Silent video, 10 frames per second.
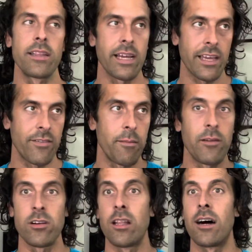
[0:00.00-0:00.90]
Like if I'm
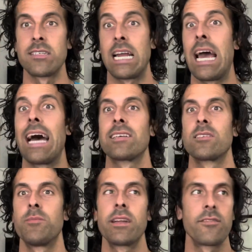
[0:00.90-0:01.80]
ever lost and I ask
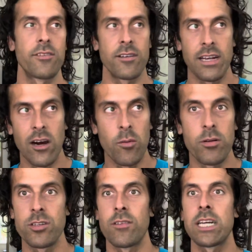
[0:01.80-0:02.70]
somebody for help
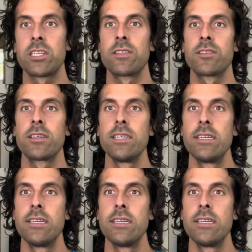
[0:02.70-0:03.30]
or directions,